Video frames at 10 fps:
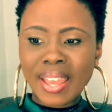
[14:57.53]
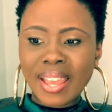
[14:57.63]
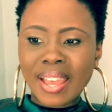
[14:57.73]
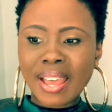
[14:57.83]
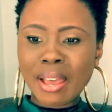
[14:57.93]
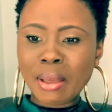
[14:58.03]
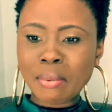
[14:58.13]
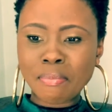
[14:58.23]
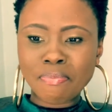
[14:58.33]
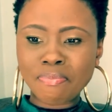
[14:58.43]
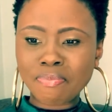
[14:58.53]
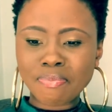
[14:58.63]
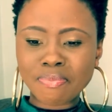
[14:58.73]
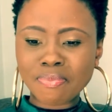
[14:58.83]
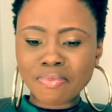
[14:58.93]
um,
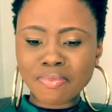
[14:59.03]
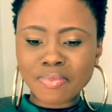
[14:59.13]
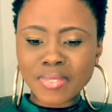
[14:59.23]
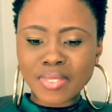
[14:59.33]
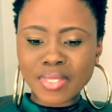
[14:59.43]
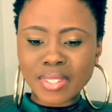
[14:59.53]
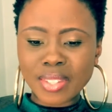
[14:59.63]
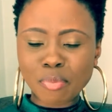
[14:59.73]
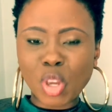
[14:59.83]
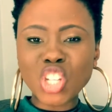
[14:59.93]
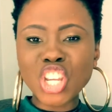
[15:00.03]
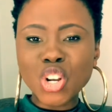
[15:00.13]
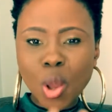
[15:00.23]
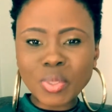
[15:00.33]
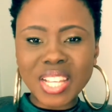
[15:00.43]
because she
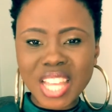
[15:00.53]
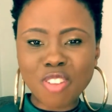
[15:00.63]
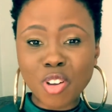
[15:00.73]
robbed herself of a